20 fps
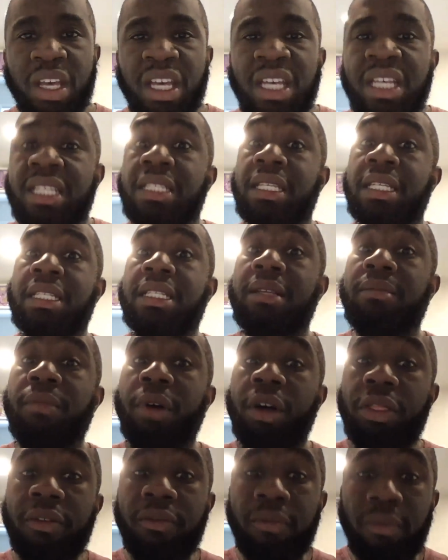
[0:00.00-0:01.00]
Since the
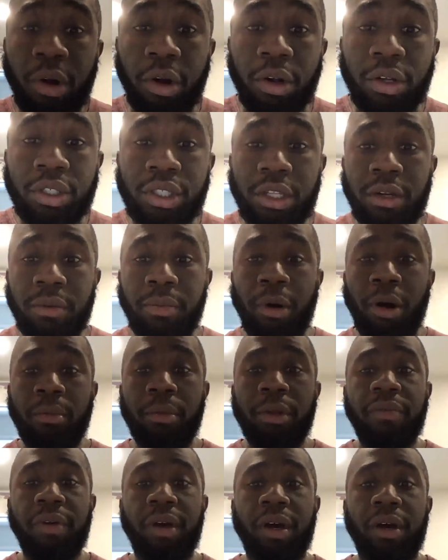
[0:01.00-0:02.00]
month of March, the Department
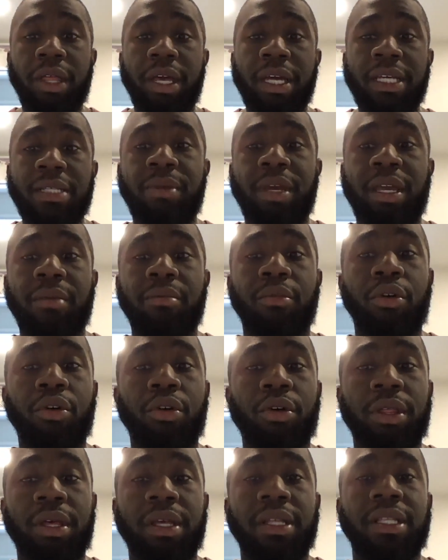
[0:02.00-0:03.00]
of Health has made more
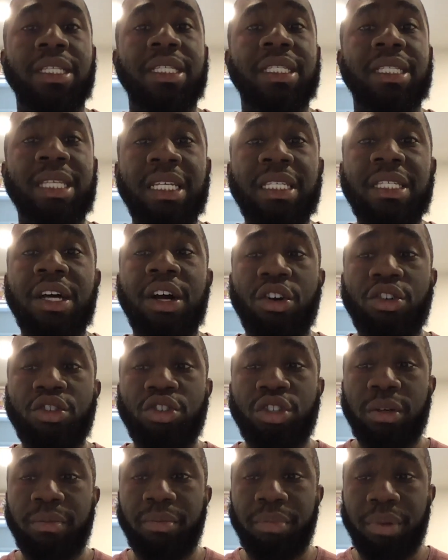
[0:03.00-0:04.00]
than
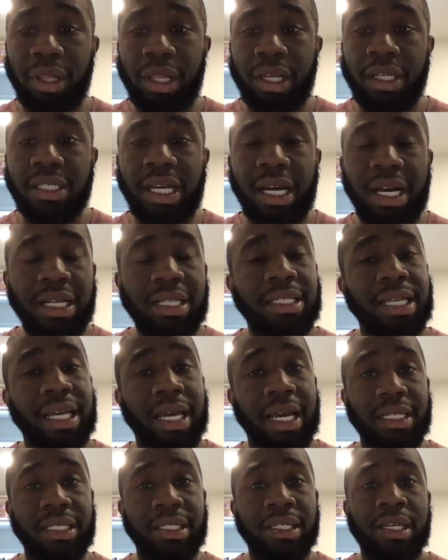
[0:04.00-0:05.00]
600 plus
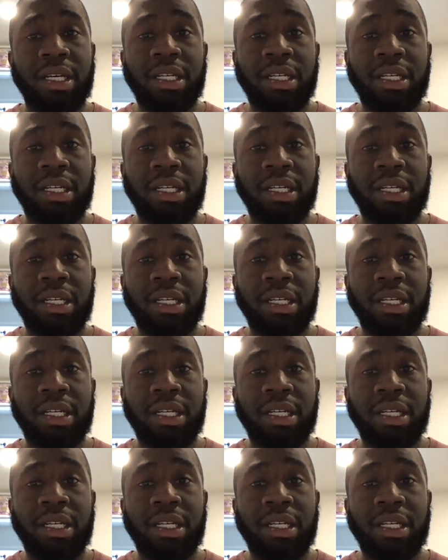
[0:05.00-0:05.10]
contacts